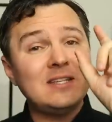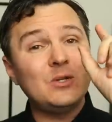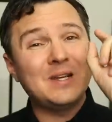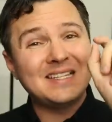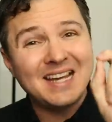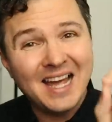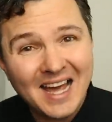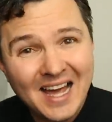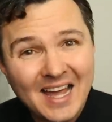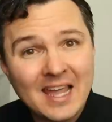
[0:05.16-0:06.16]
and they do it
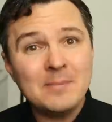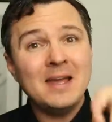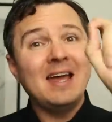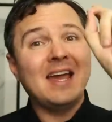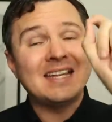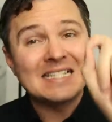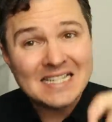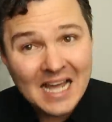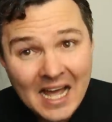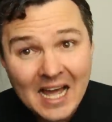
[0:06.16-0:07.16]
time
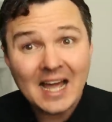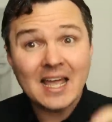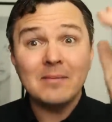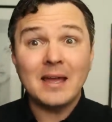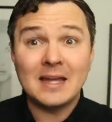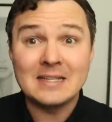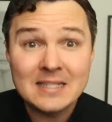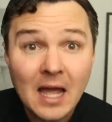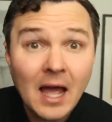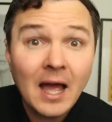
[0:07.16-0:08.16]
and time
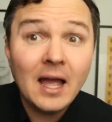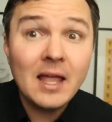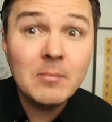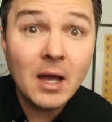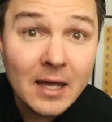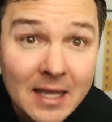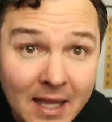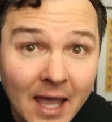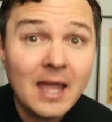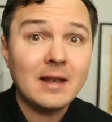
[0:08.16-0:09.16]
and time
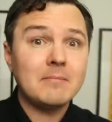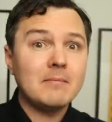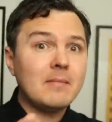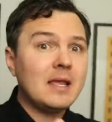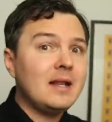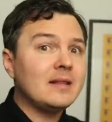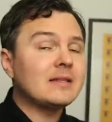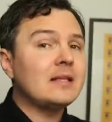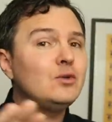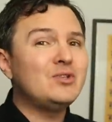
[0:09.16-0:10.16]
again, meaning
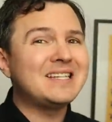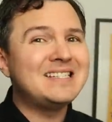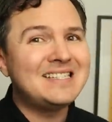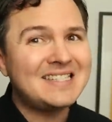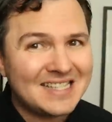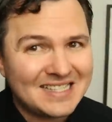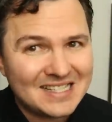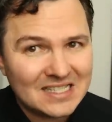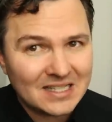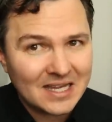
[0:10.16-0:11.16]
that they lose
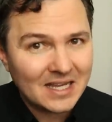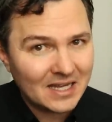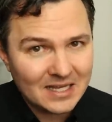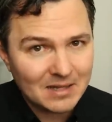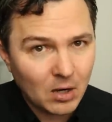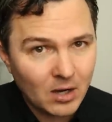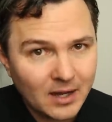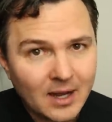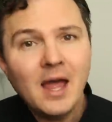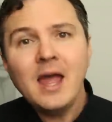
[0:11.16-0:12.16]
consistently in the
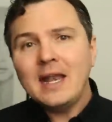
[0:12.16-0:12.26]
market.